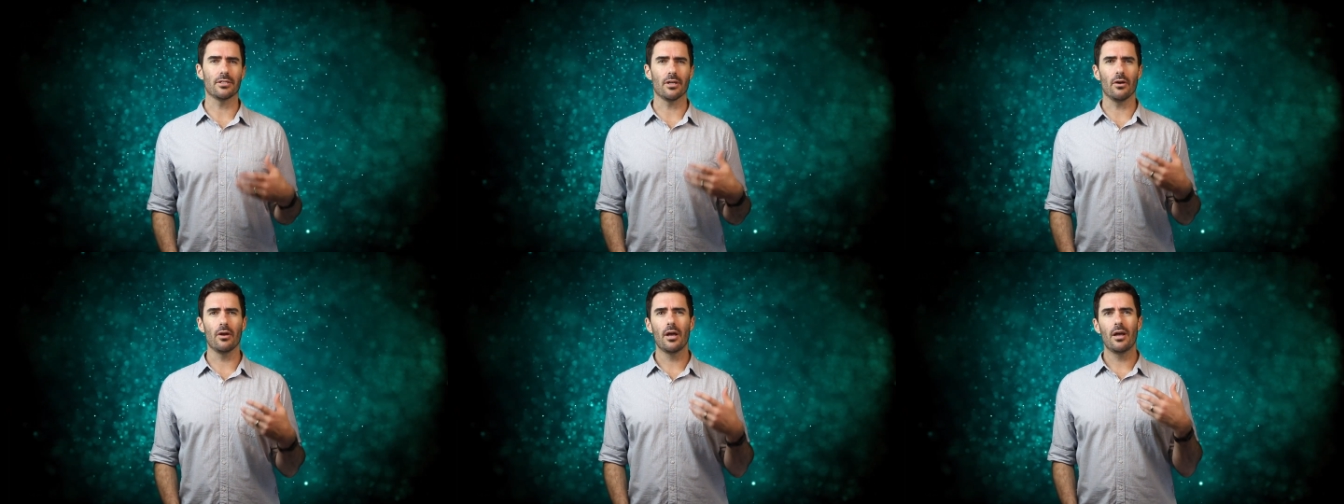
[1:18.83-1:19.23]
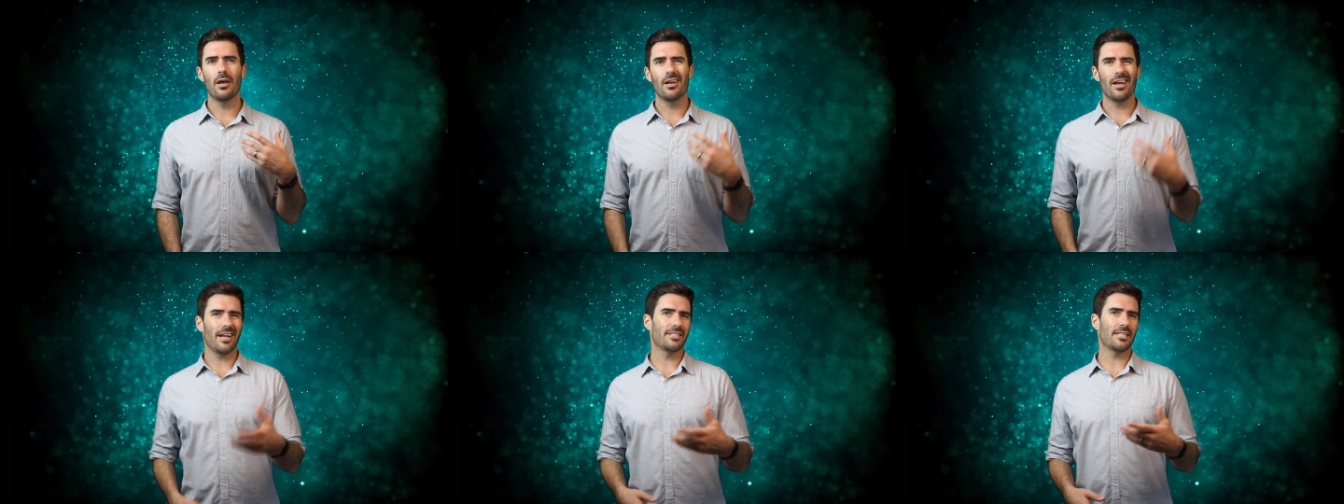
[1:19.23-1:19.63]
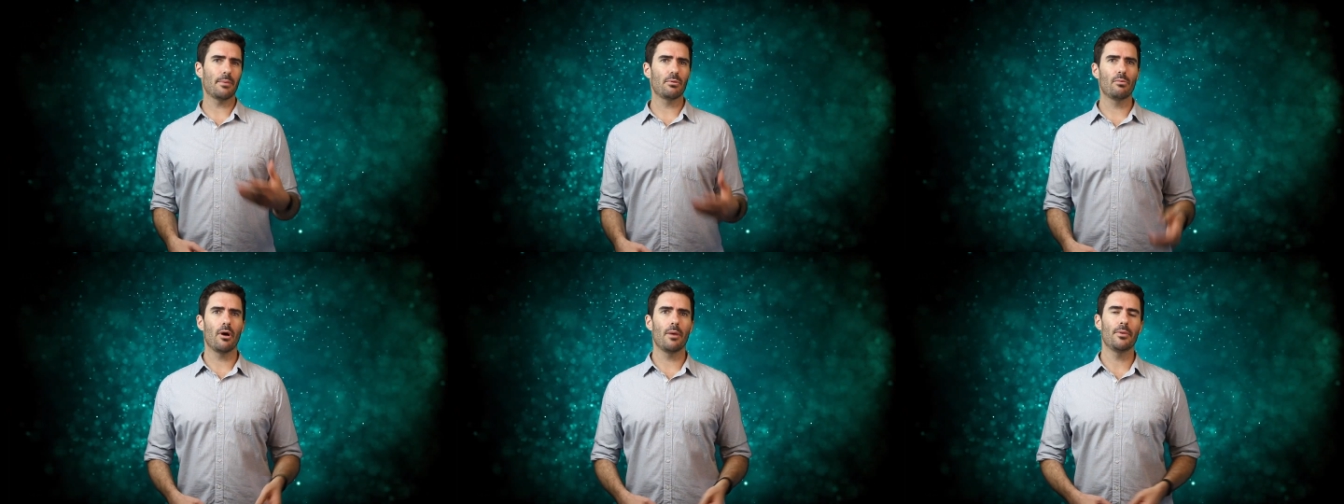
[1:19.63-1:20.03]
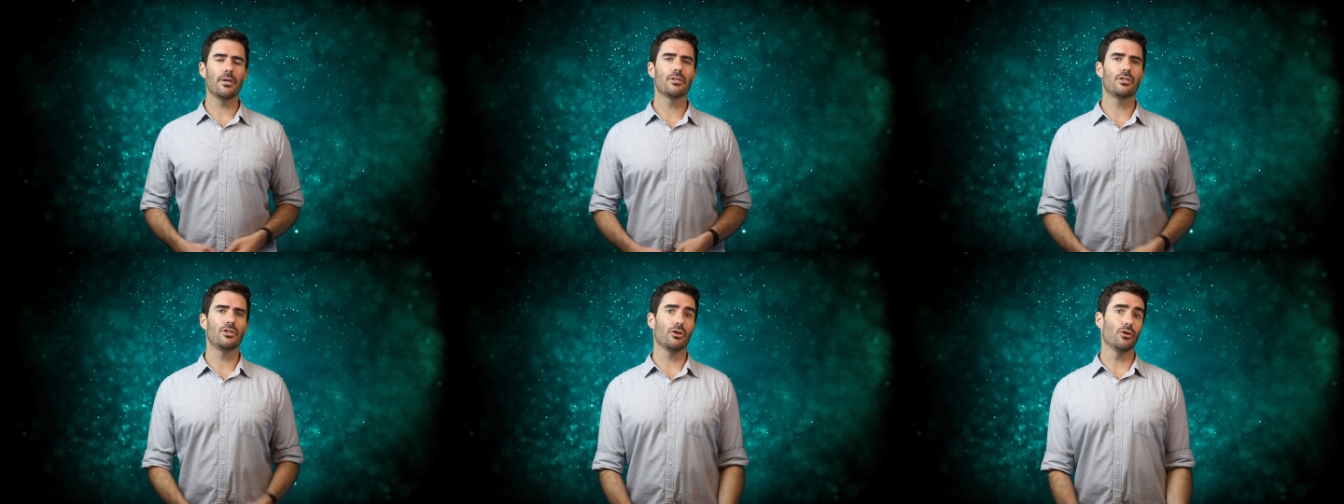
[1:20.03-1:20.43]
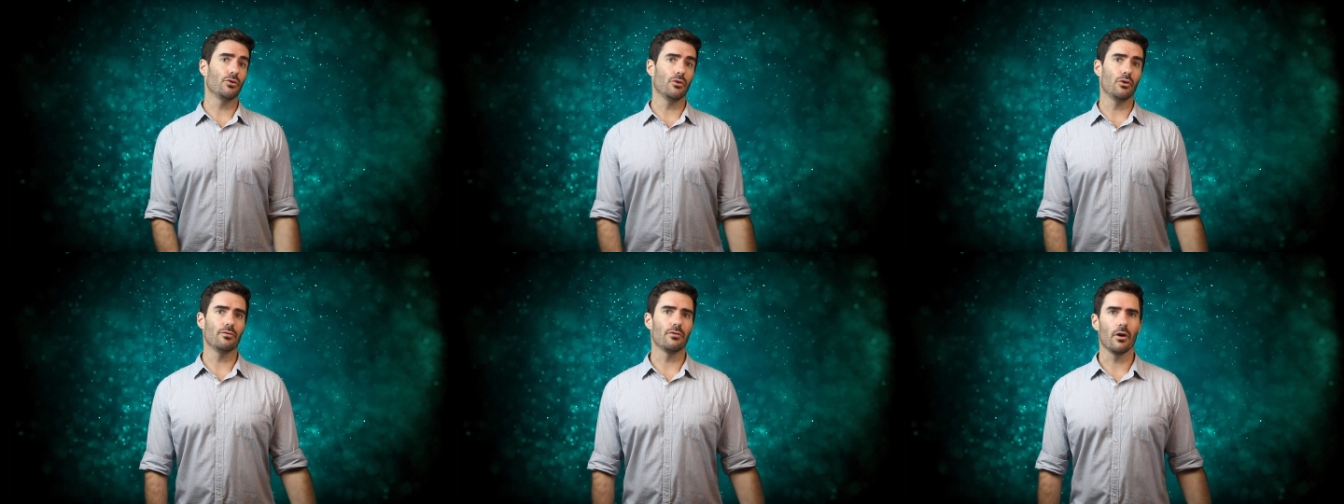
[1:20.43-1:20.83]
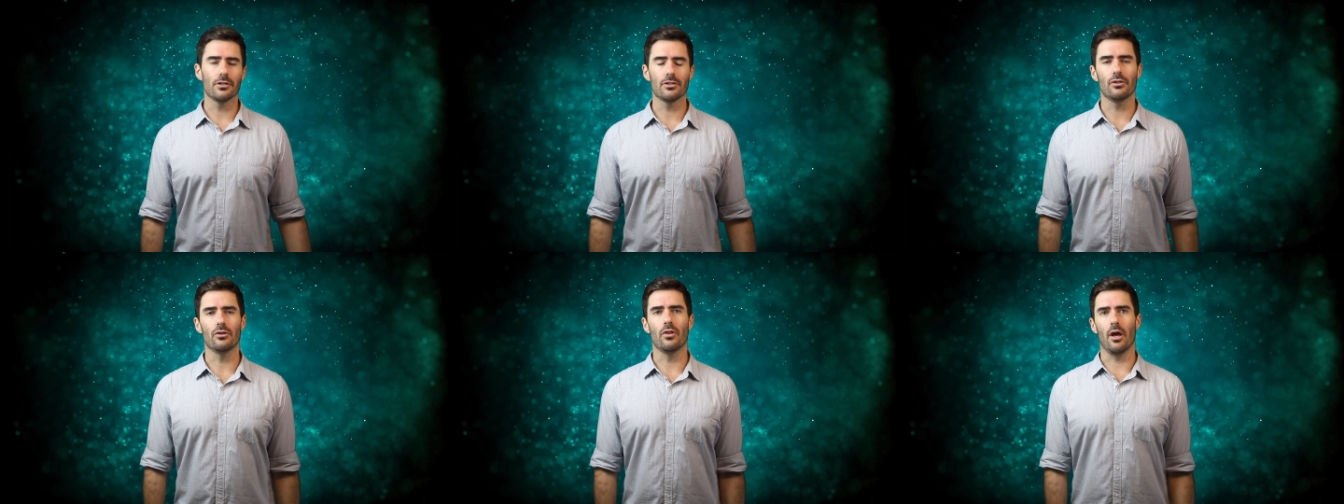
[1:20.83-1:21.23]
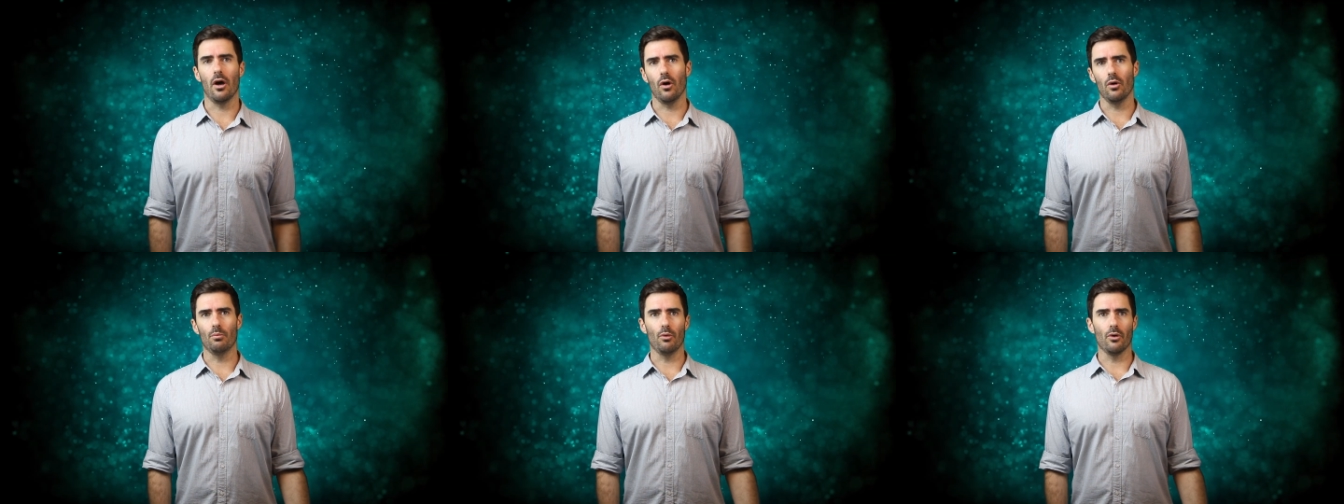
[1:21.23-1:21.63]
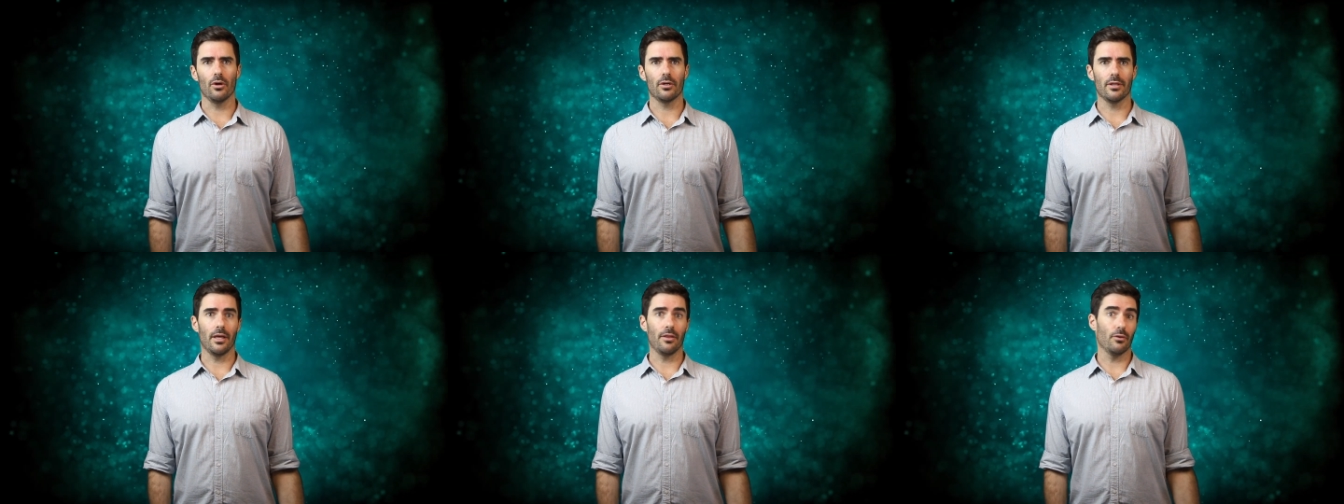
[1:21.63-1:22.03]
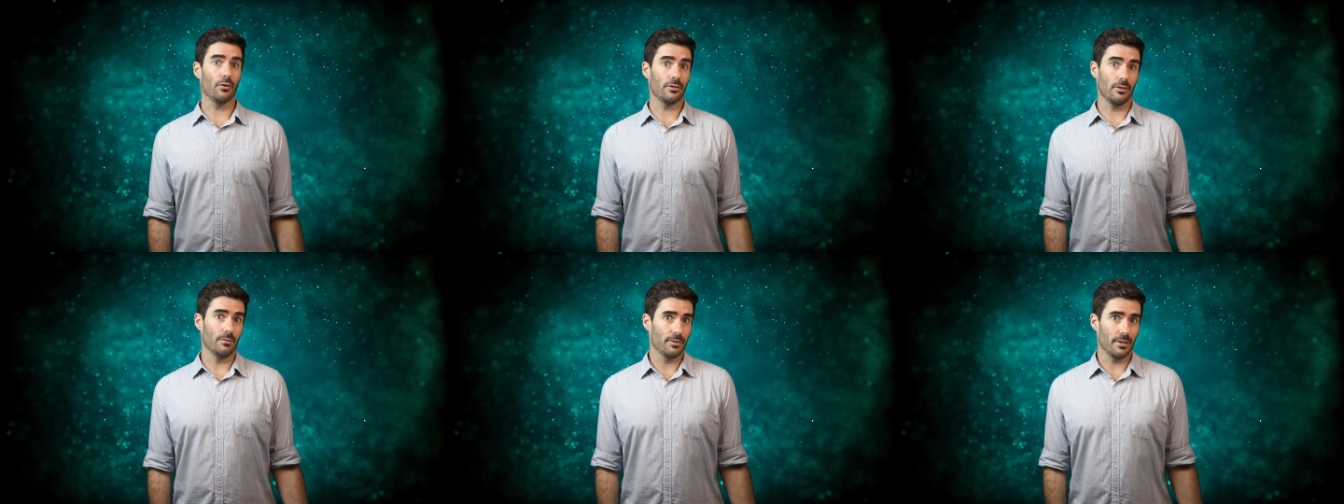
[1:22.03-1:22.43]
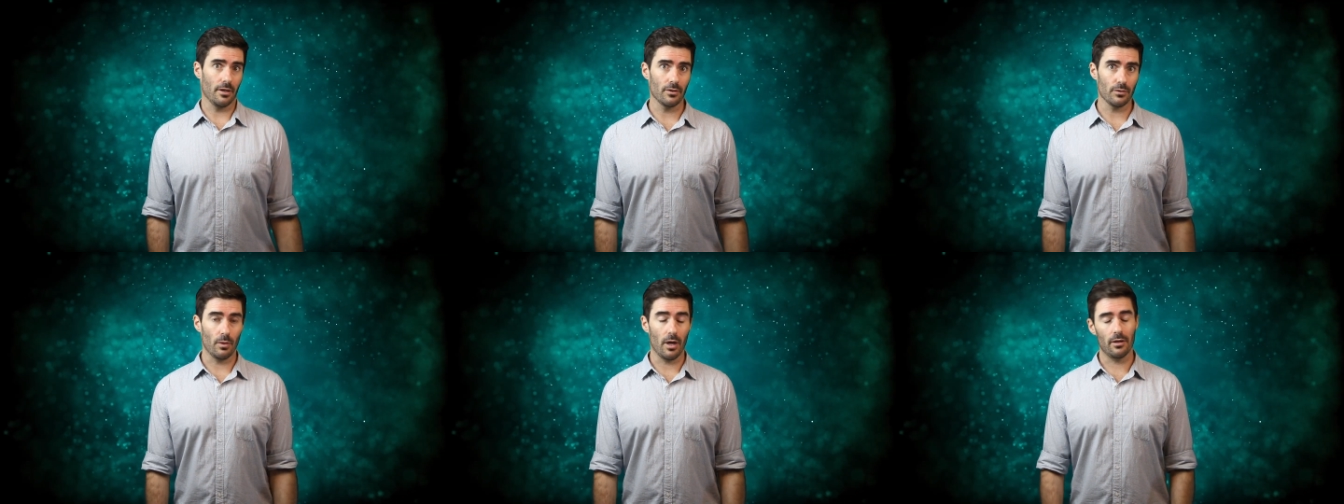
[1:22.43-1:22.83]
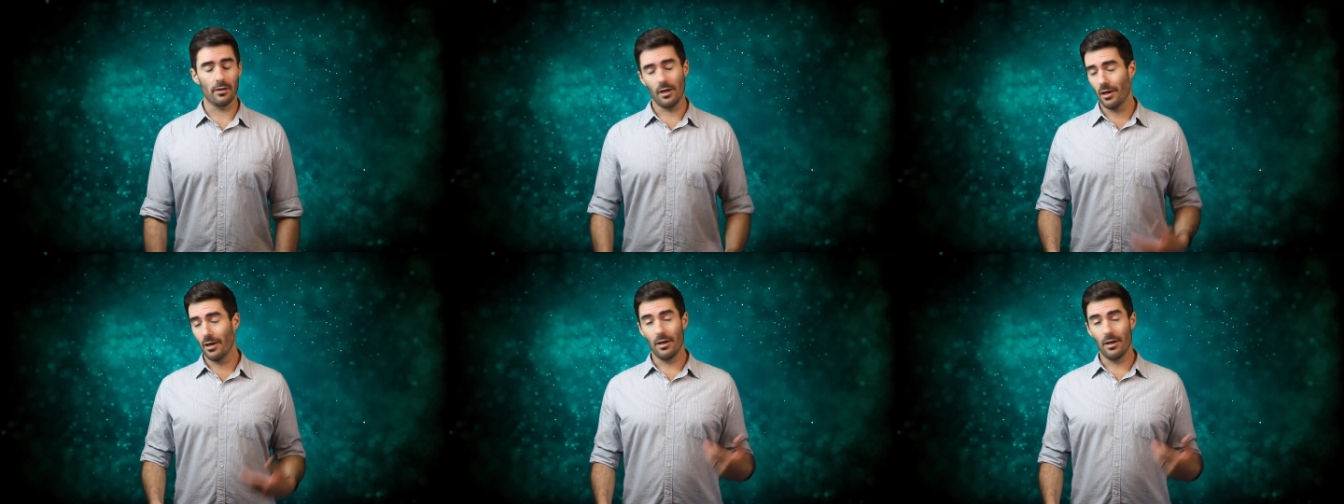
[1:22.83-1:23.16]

So, an example might be a student who forgot to do their homework and they thought to themselves, well,